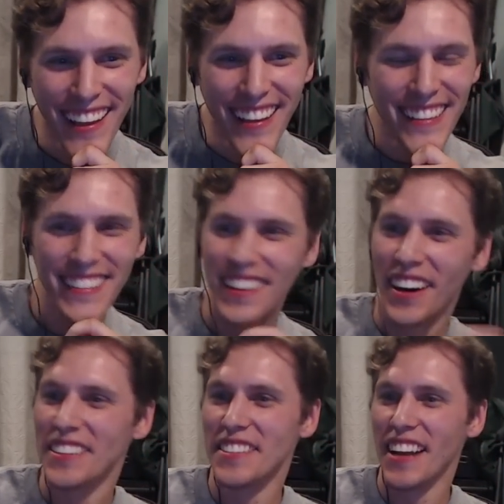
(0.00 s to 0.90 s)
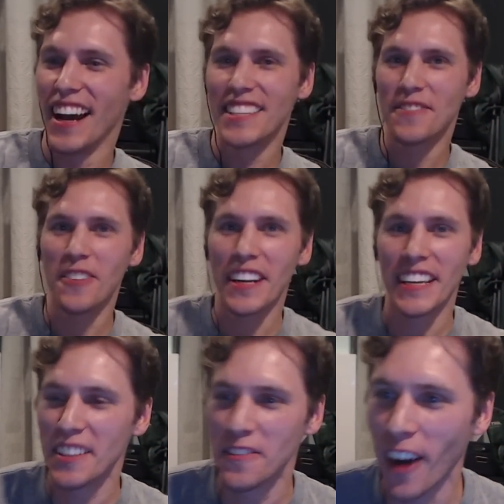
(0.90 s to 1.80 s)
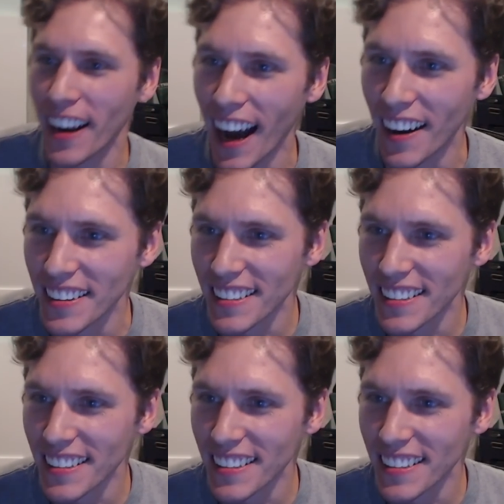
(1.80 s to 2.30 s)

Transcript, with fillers: Look at all you guys freaking the fuck out.